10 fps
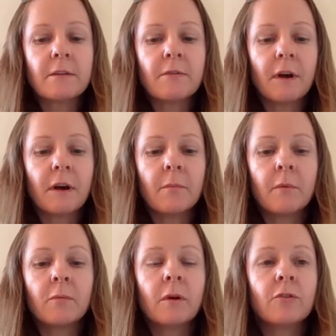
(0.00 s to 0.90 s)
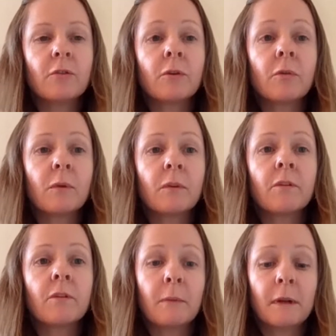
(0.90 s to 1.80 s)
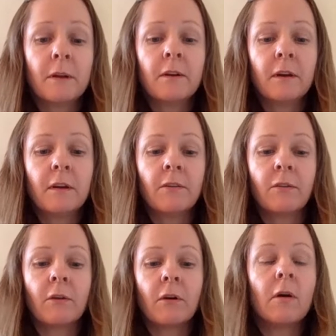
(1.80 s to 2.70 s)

environment where children with disabilities